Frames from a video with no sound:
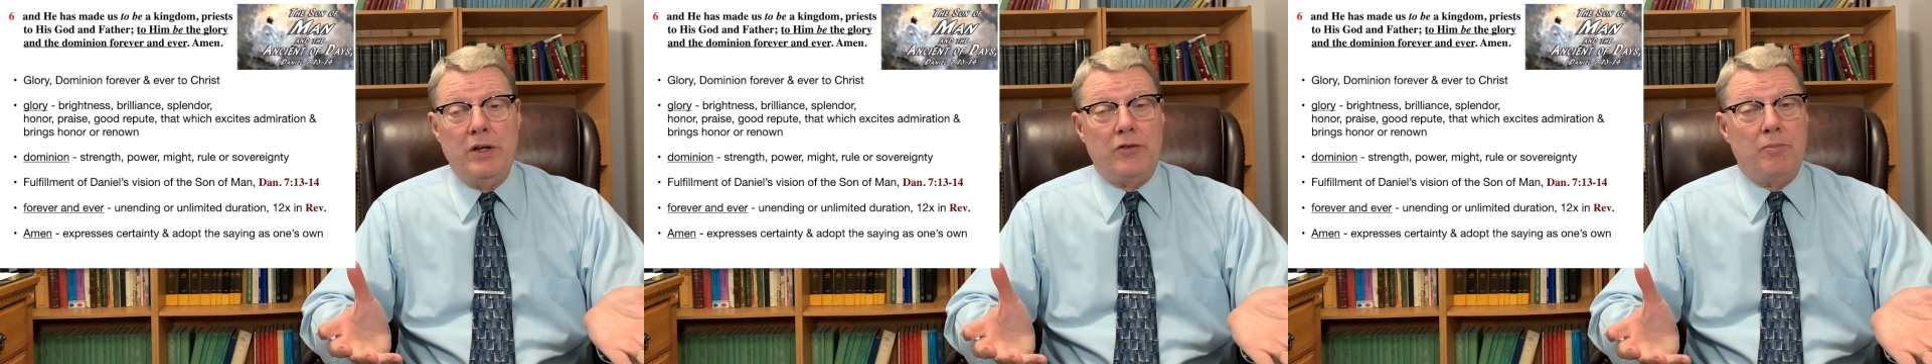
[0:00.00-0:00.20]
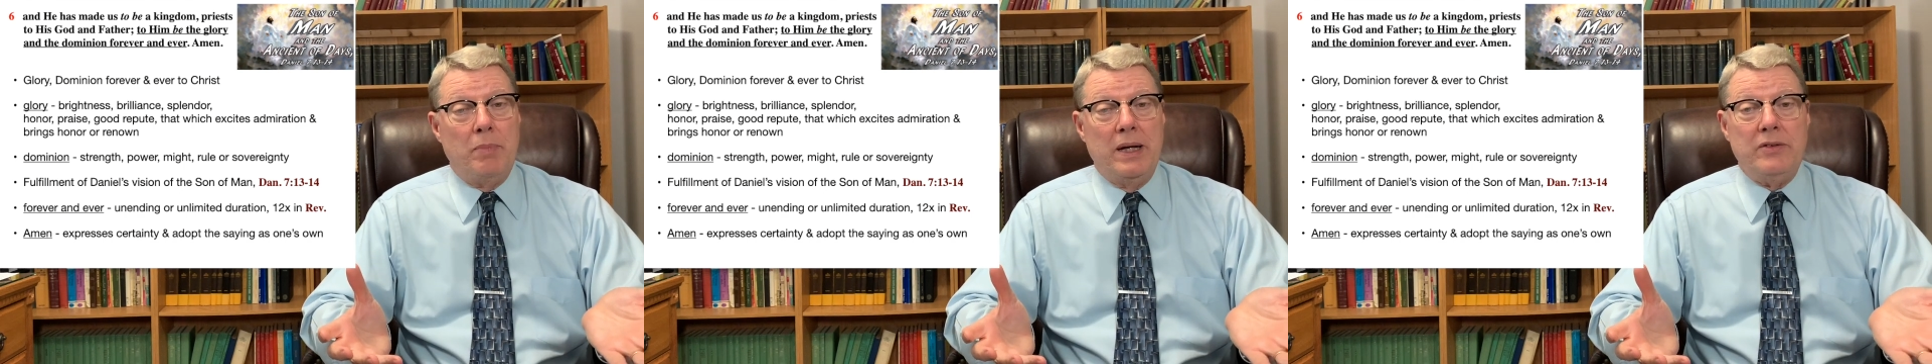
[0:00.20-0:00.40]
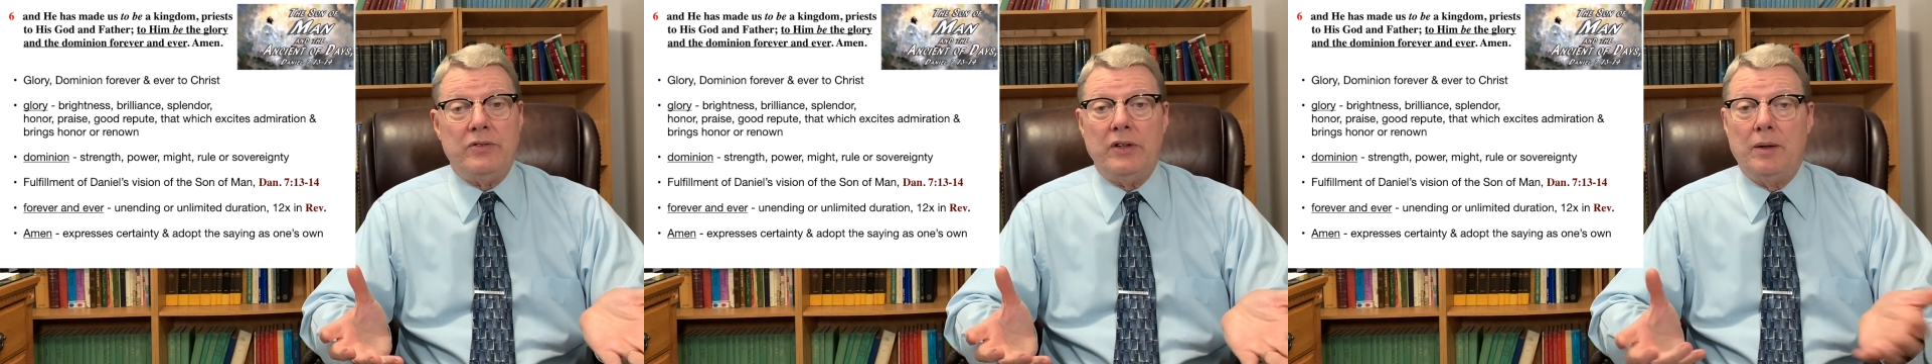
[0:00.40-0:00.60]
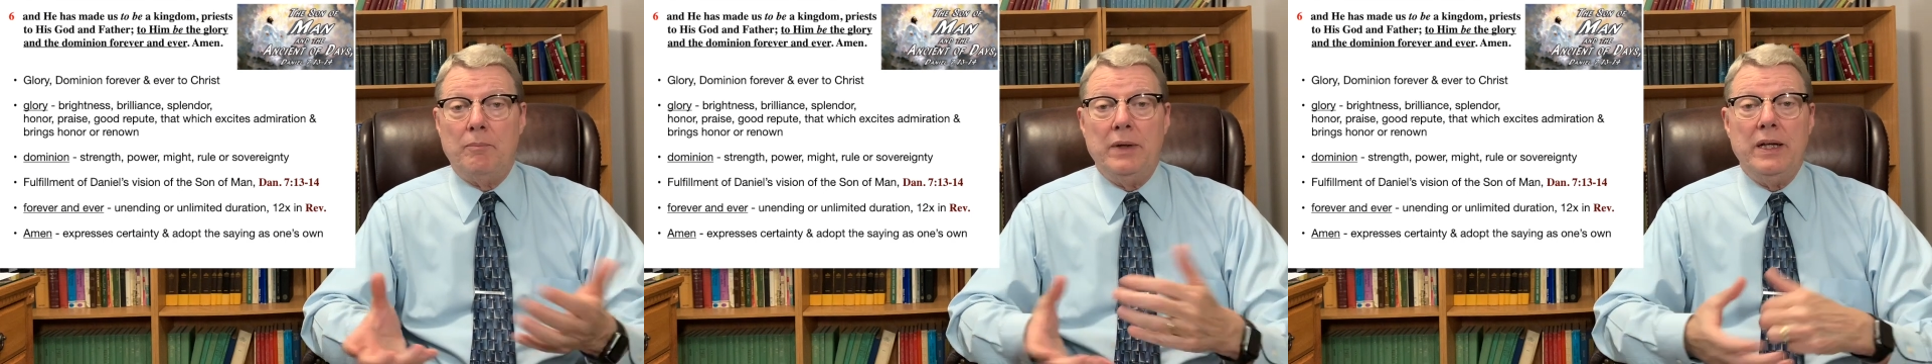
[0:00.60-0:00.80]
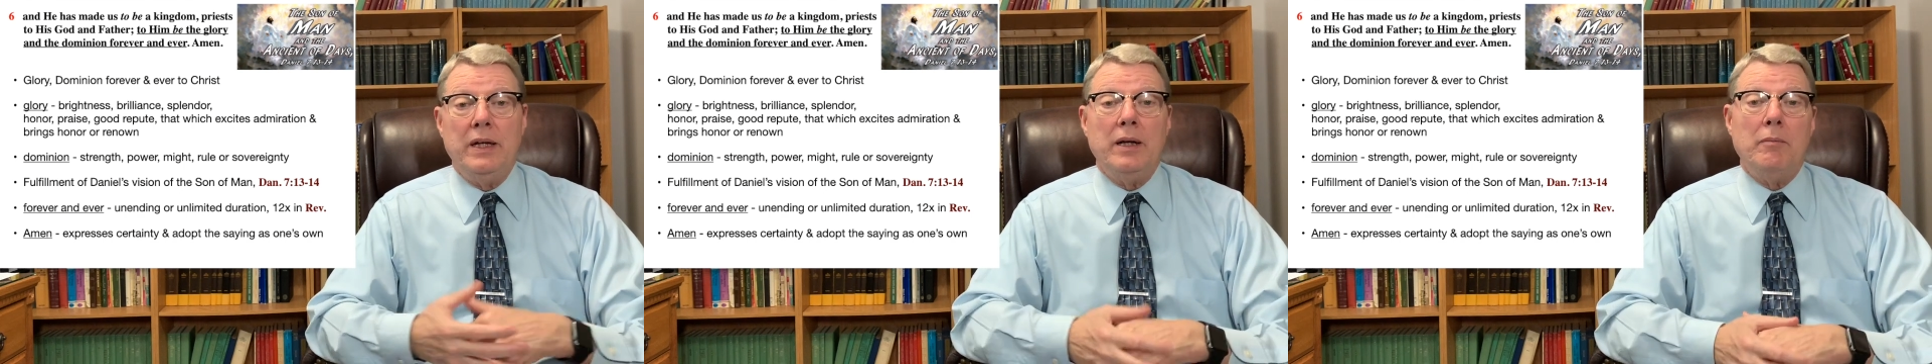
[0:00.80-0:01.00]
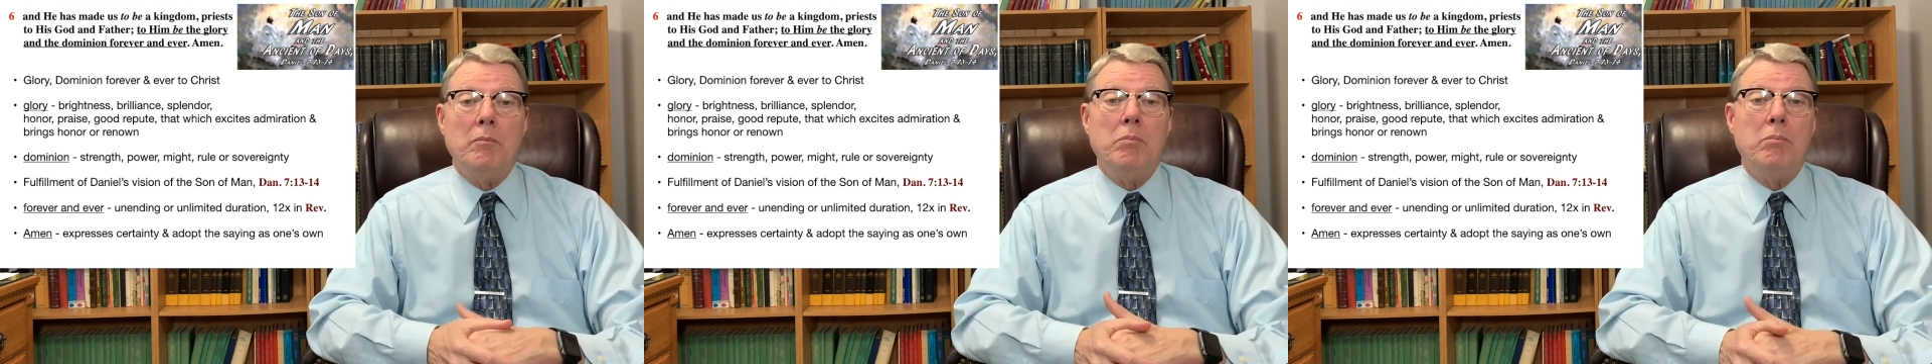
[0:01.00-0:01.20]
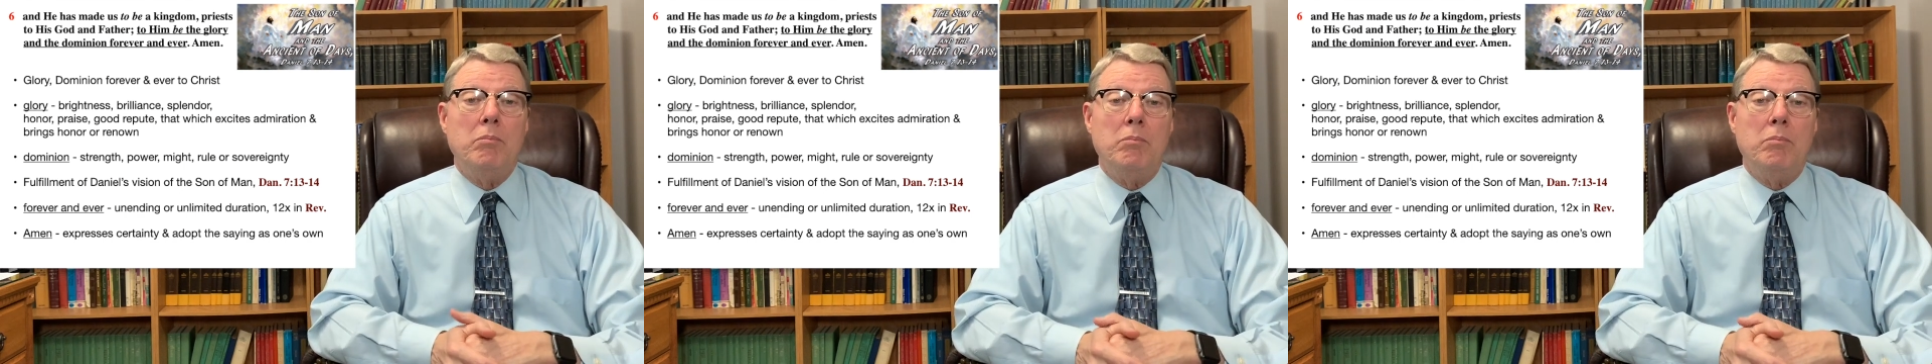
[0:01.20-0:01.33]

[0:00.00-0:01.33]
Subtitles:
its basic meaning,